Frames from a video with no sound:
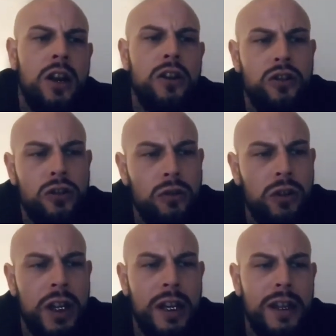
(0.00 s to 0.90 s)
And
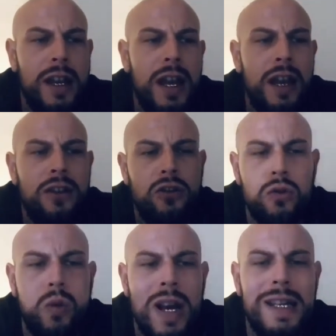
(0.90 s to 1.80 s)
stuck in there
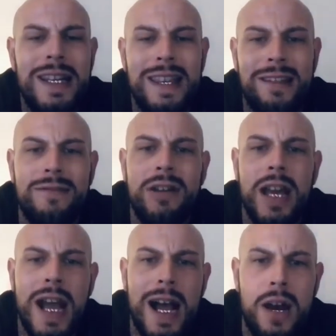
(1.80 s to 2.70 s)
23
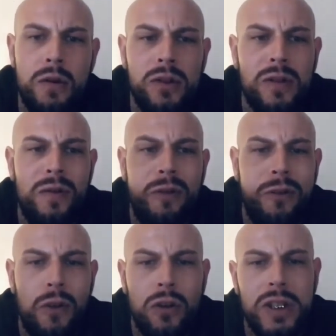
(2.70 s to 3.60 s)
hours and
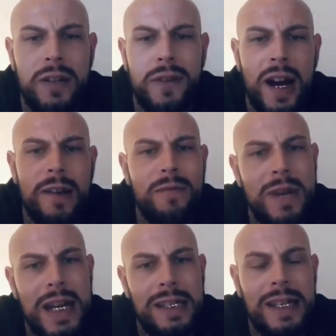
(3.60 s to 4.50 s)
45
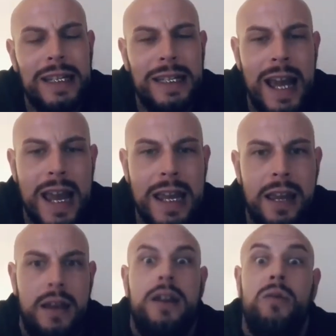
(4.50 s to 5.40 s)
minutes a
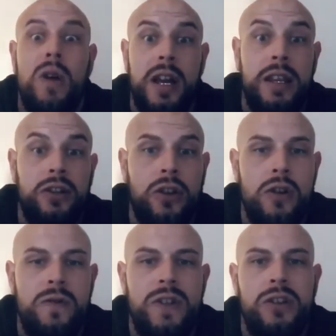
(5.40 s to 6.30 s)
day while this
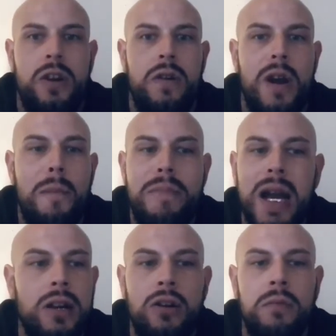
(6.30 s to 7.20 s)
COVID's going on,
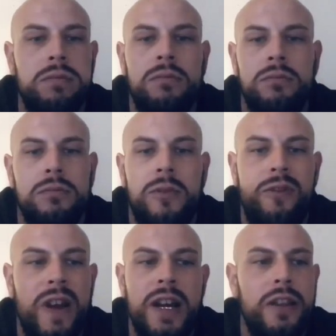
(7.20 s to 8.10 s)
banged up,
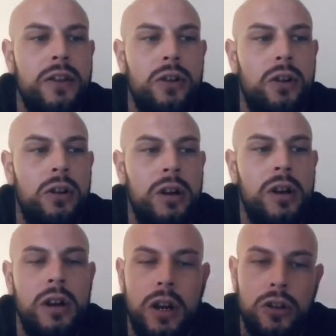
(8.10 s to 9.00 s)
fed at the door,
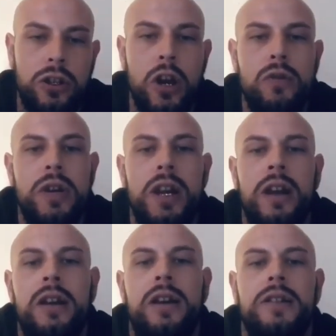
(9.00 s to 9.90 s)
as
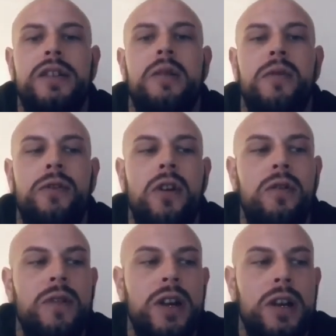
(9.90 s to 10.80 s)
Cody has said before
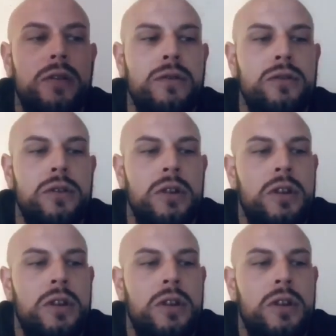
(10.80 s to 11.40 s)
on videos.